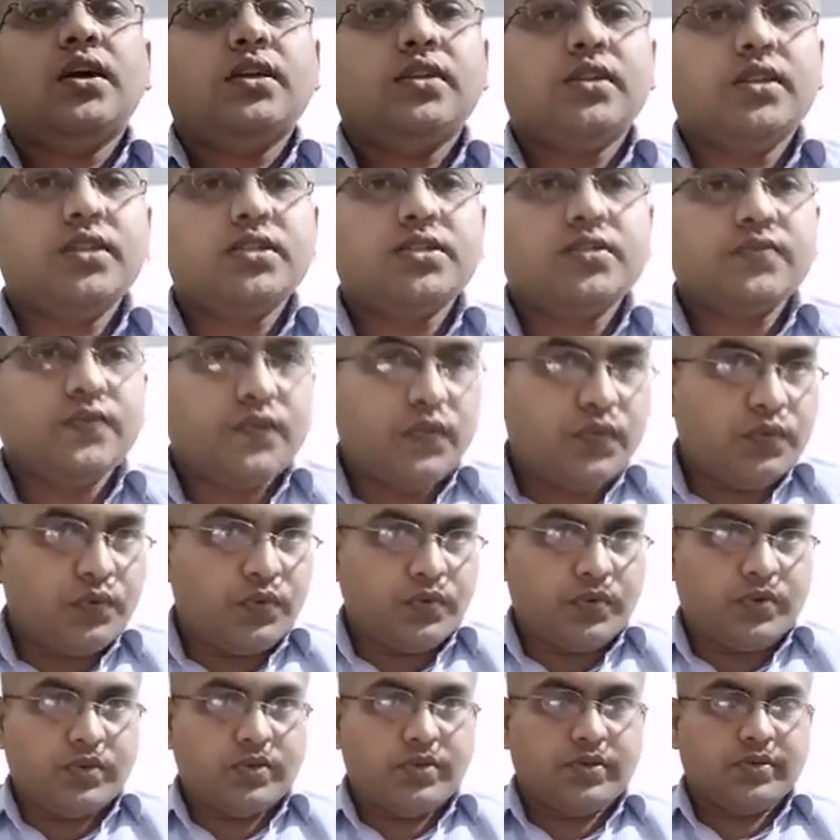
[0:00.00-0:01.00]
this
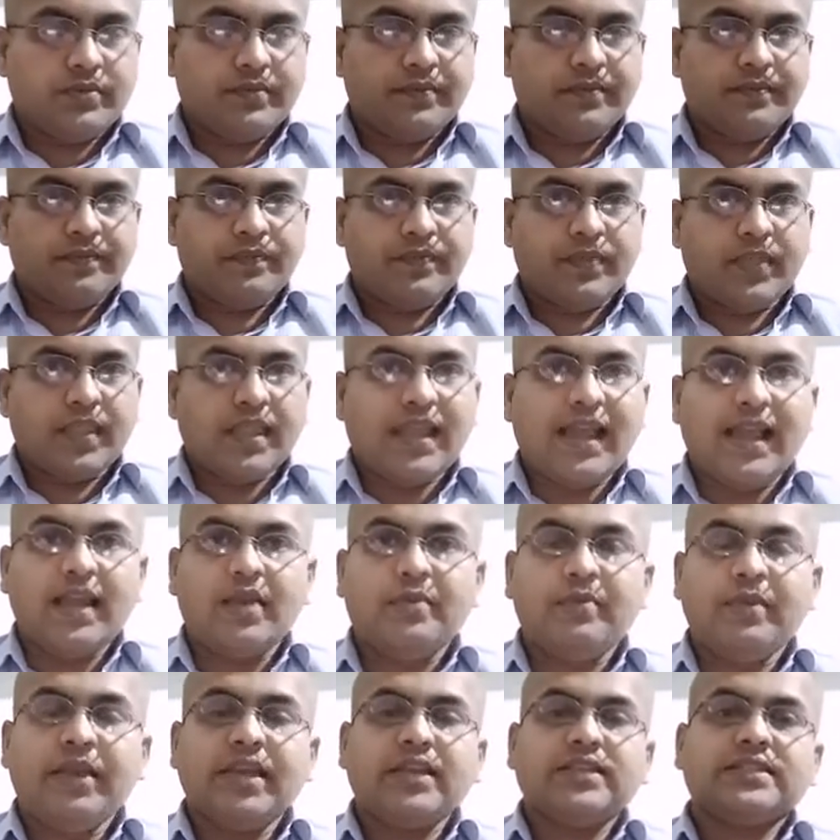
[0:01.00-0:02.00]
food
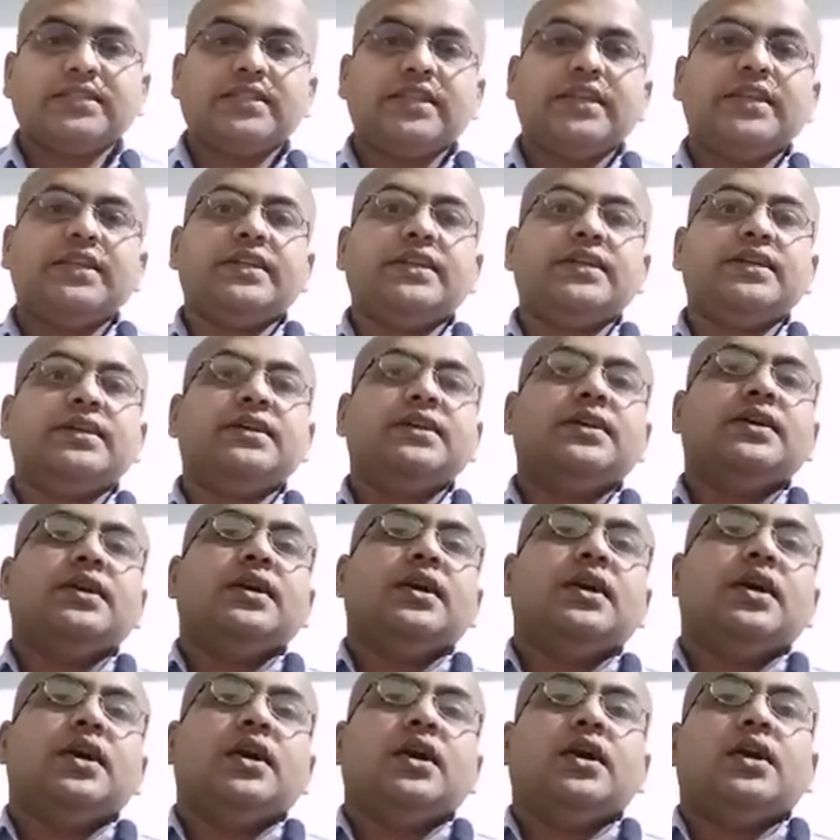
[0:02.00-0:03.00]
and makes it
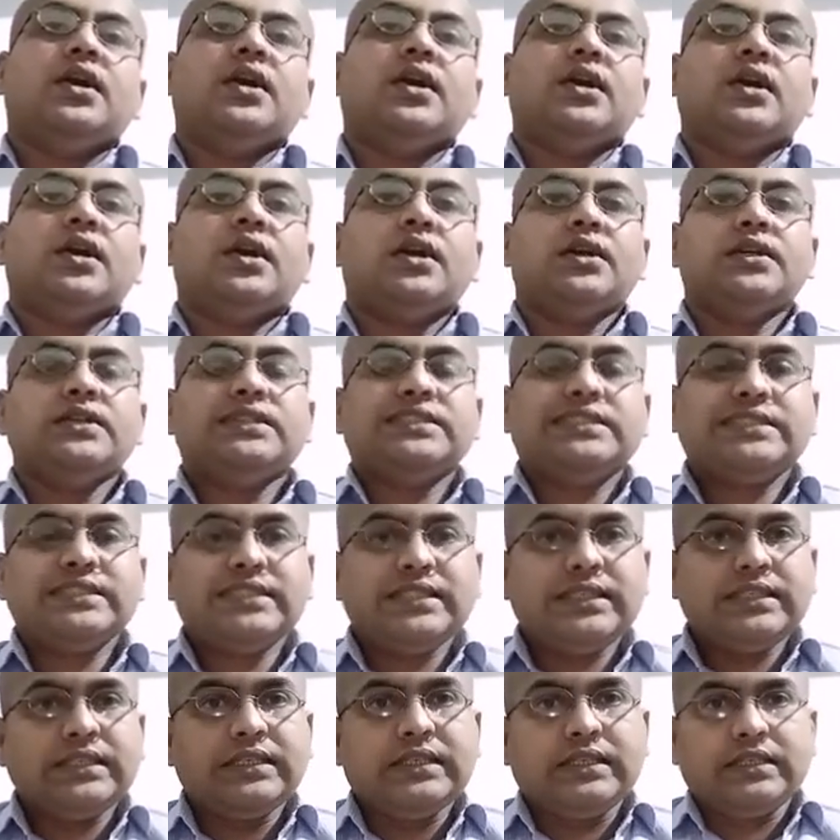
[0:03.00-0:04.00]

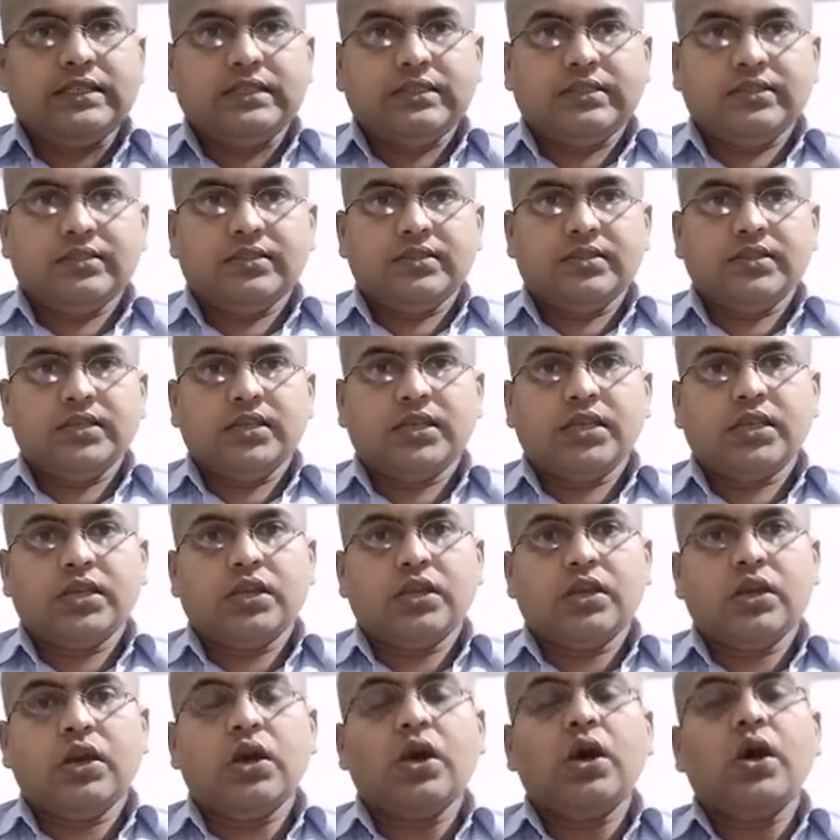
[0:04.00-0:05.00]
sticky,
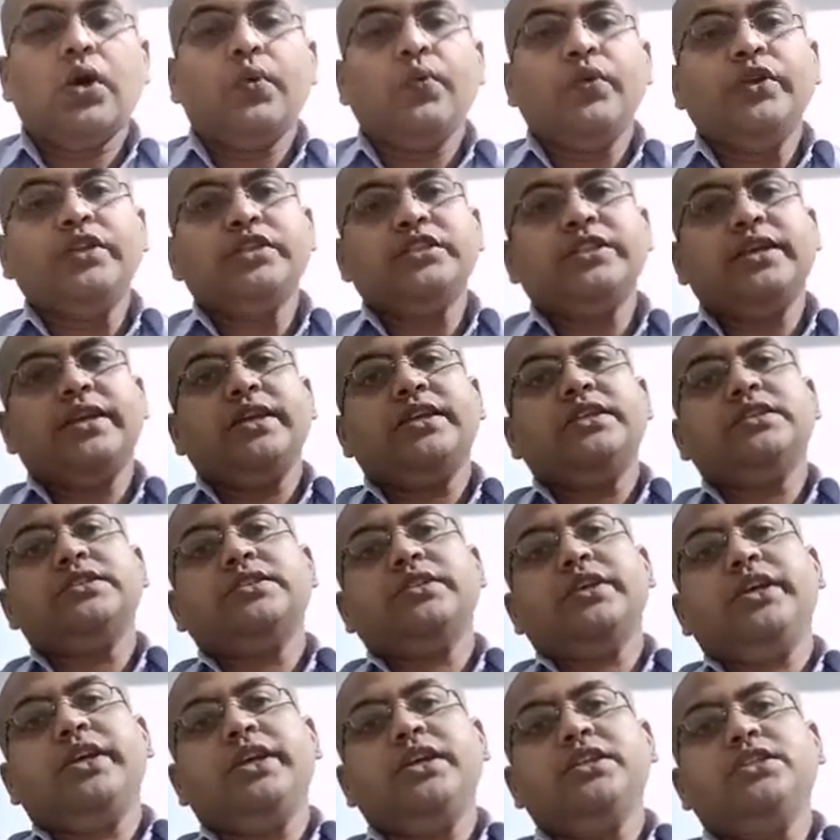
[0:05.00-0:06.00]
which
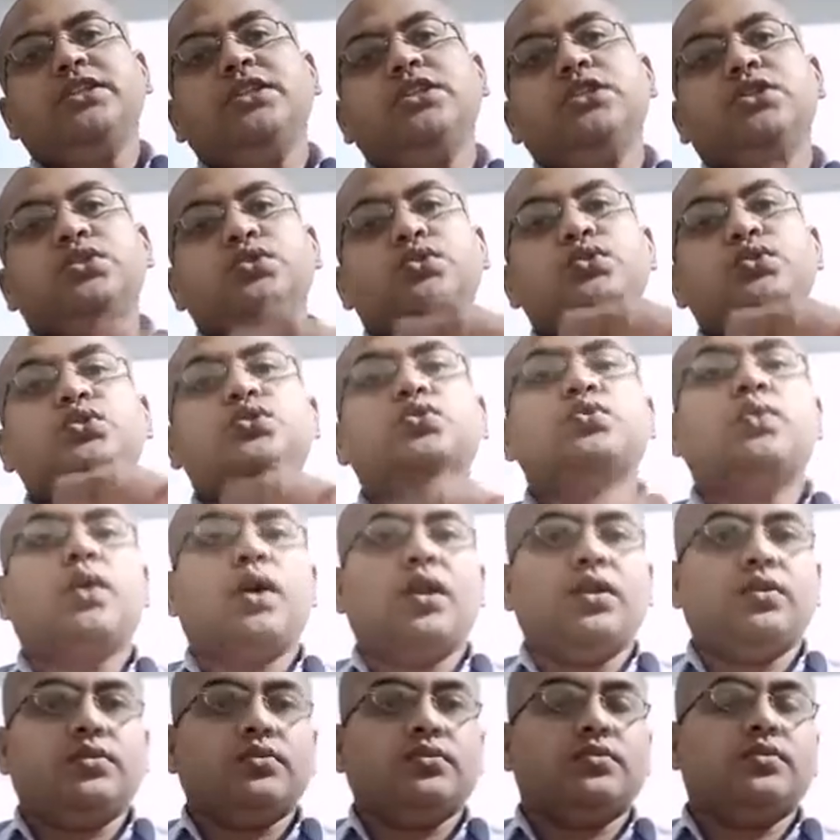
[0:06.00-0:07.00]
is easy to
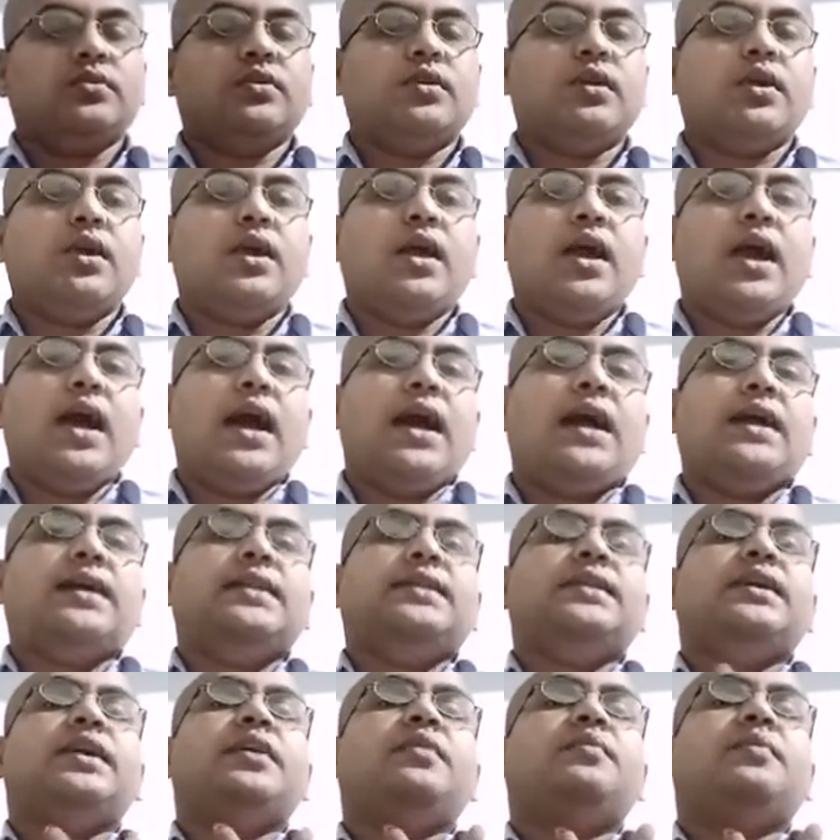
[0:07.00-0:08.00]
swallow,
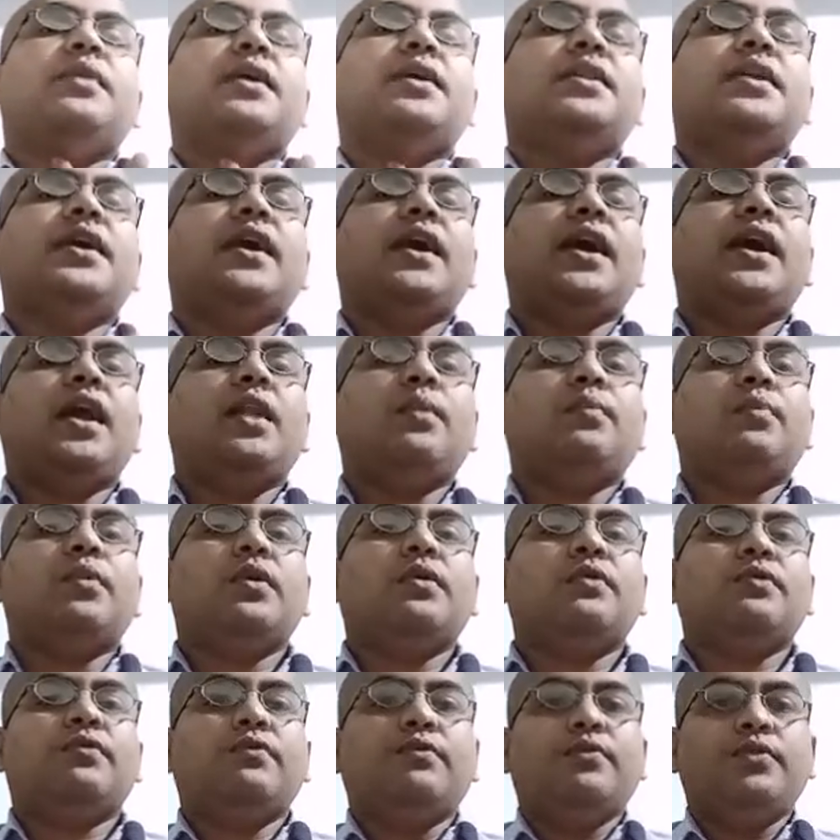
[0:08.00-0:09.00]
and then by the help
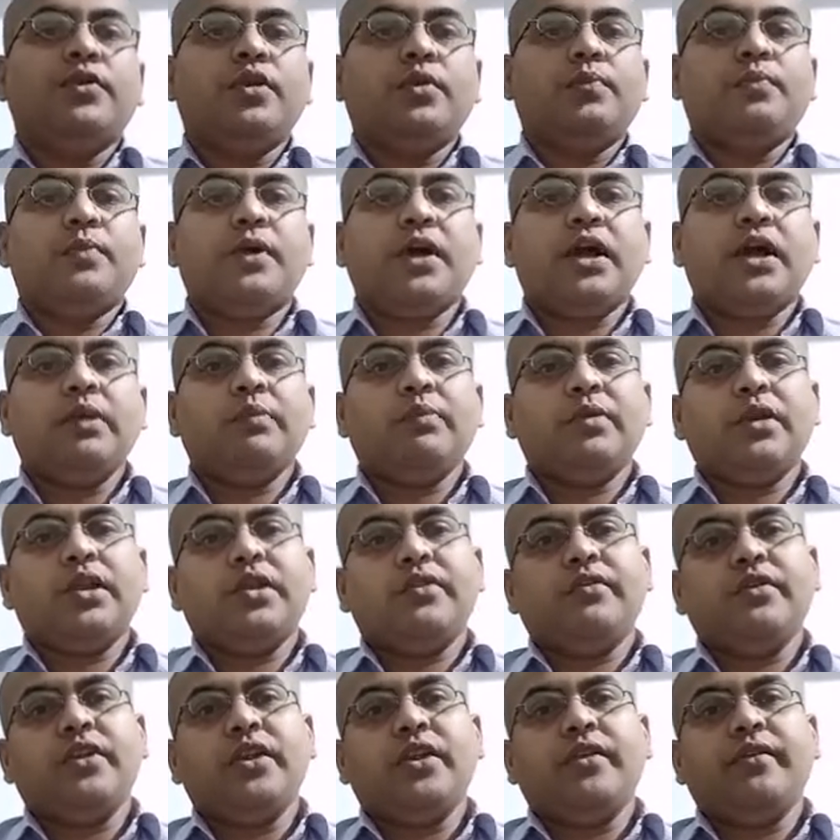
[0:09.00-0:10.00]
of food pipe
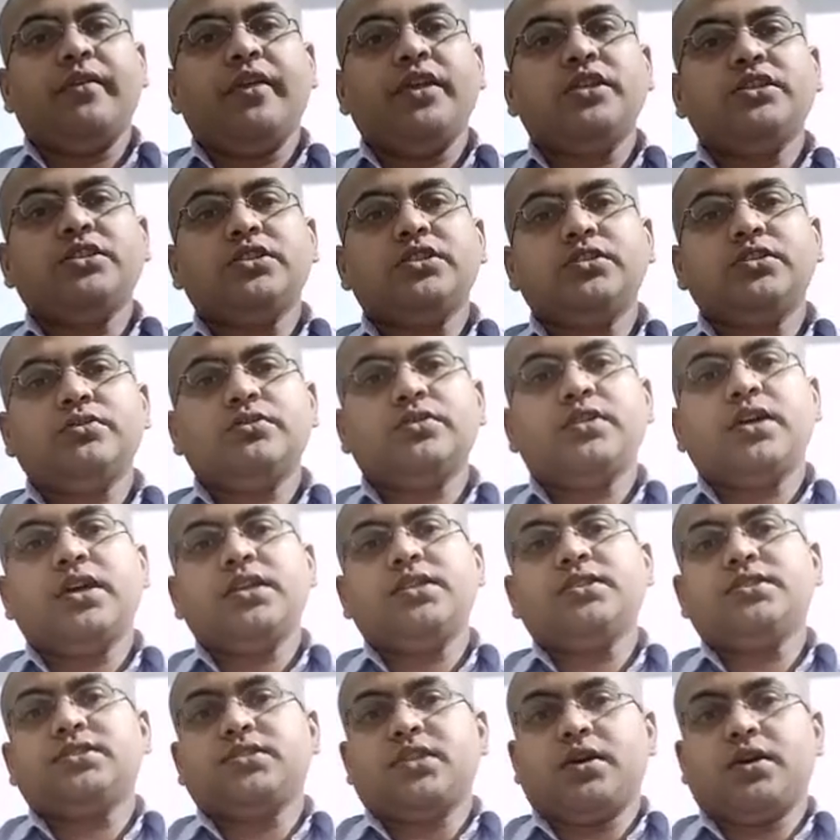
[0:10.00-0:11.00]
it will reach into the
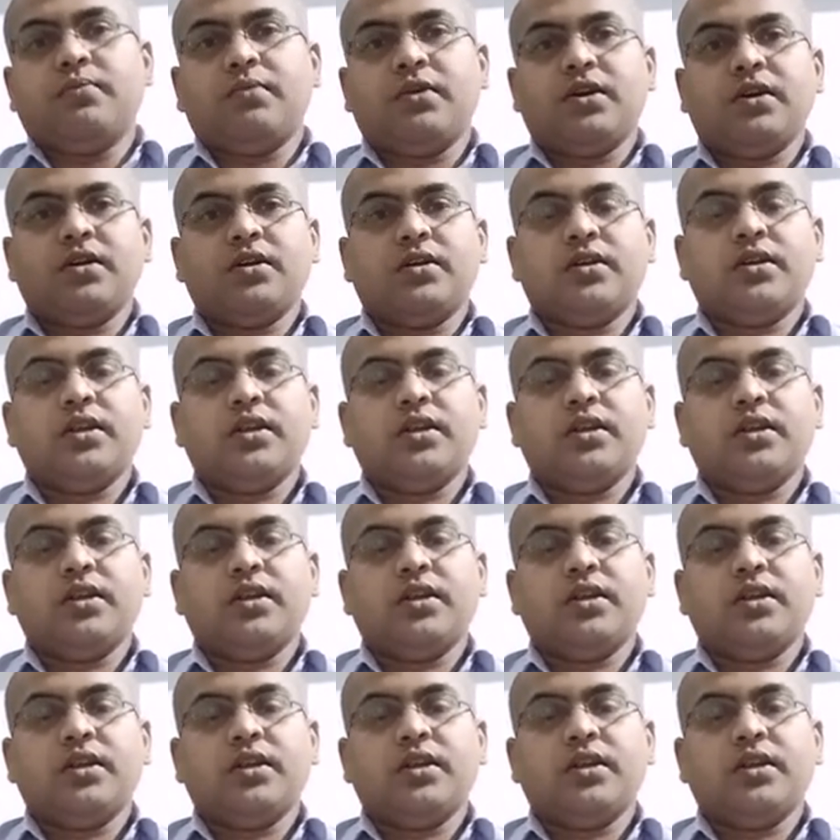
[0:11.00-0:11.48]
stomach.